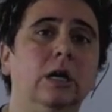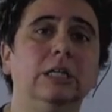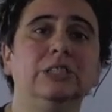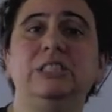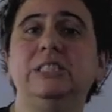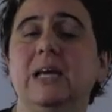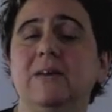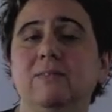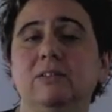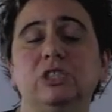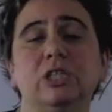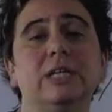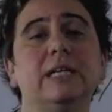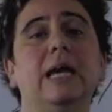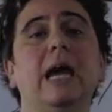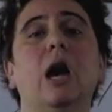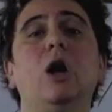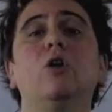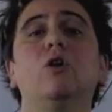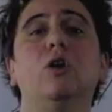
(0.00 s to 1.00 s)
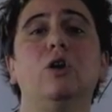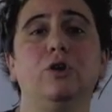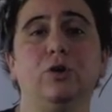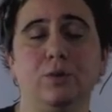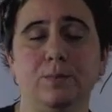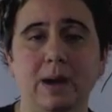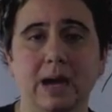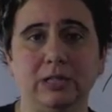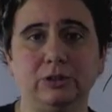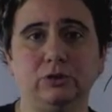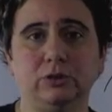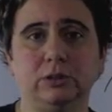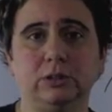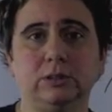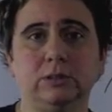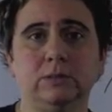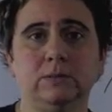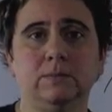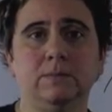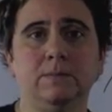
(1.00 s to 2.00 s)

savings account, or under your mattress.